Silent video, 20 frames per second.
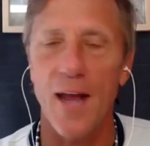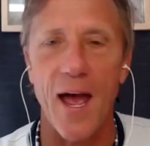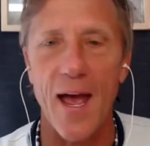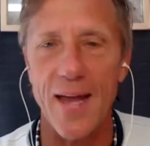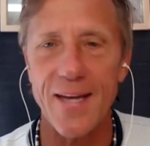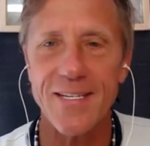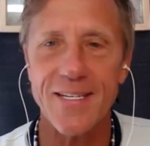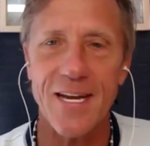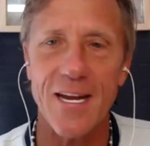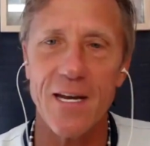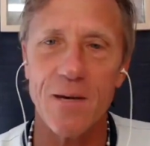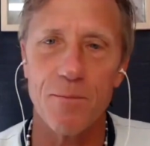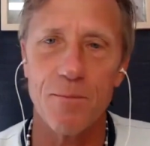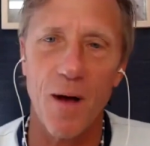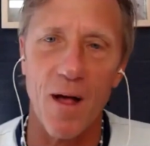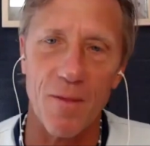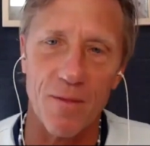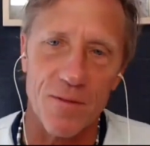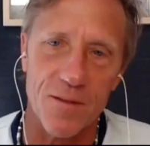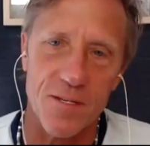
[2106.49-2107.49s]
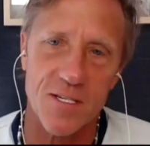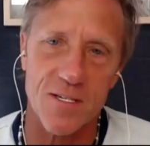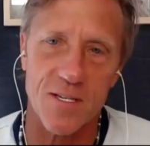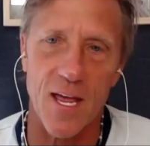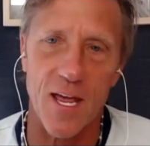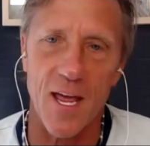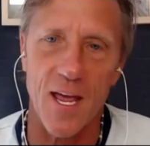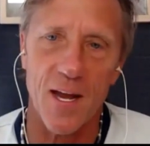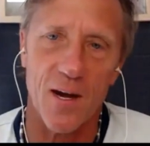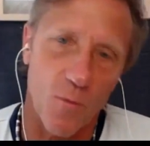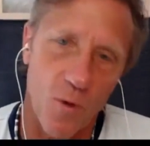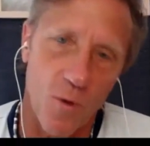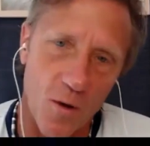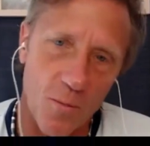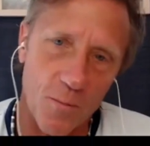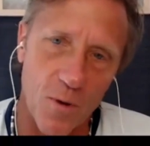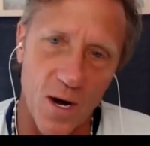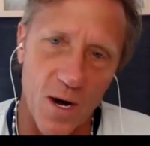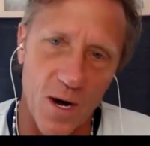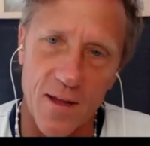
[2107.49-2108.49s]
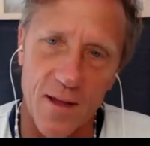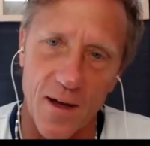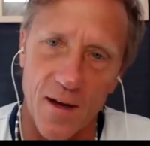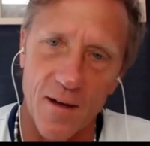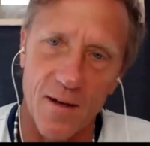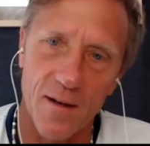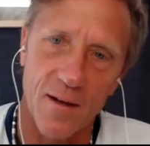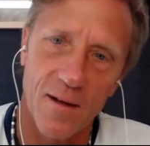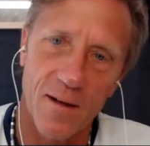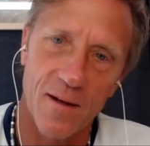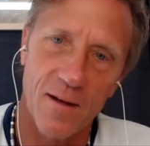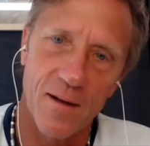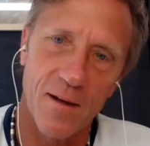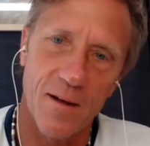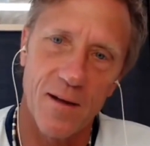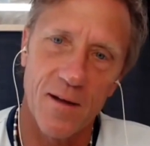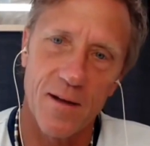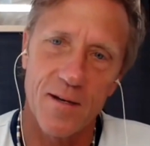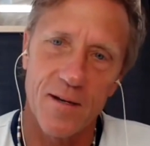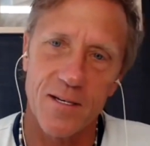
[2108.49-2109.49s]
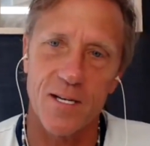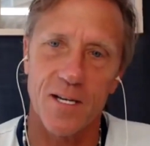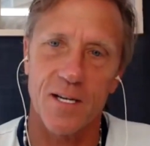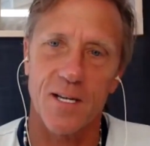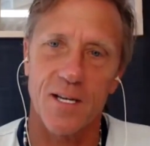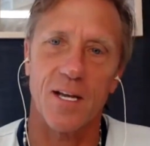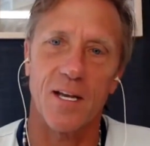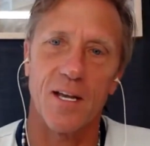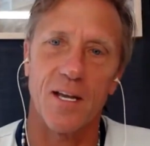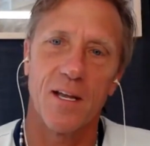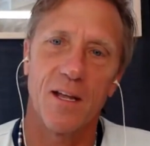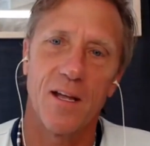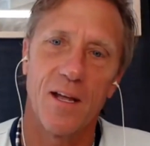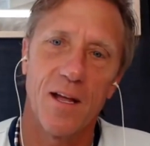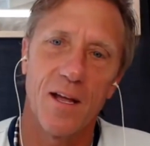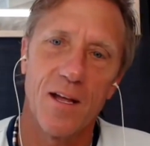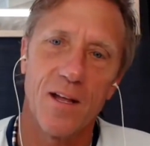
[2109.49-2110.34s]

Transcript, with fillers: And 18 months they had a rock breaker dig